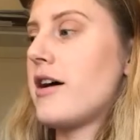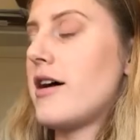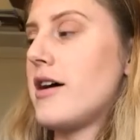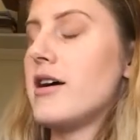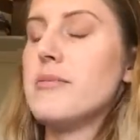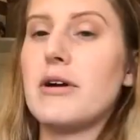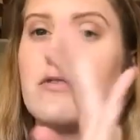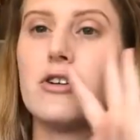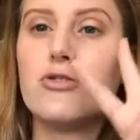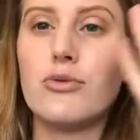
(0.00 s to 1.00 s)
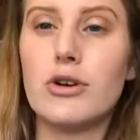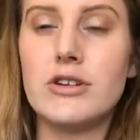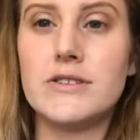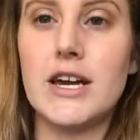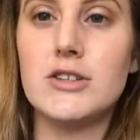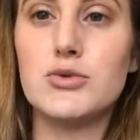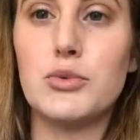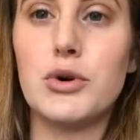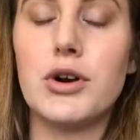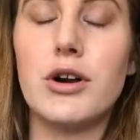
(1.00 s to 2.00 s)
my first 4 designs
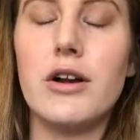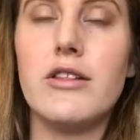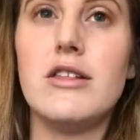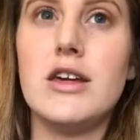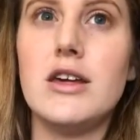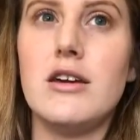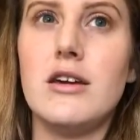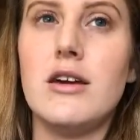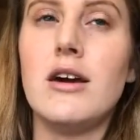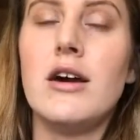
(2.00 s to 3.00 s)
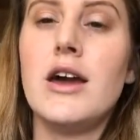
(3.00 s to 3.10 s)
were the